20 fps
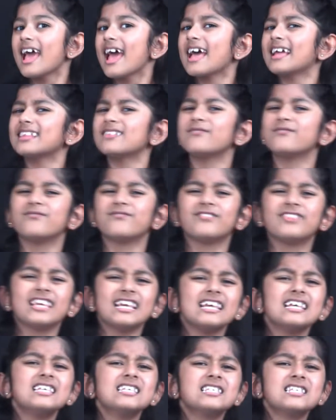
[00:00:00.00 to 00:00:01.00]
And
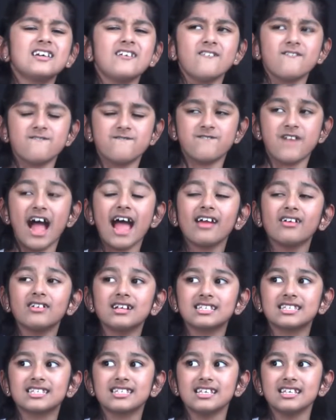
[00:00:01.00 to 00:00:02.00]
these
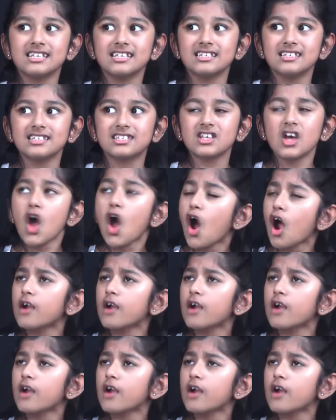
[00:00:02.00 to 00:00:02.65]
viruses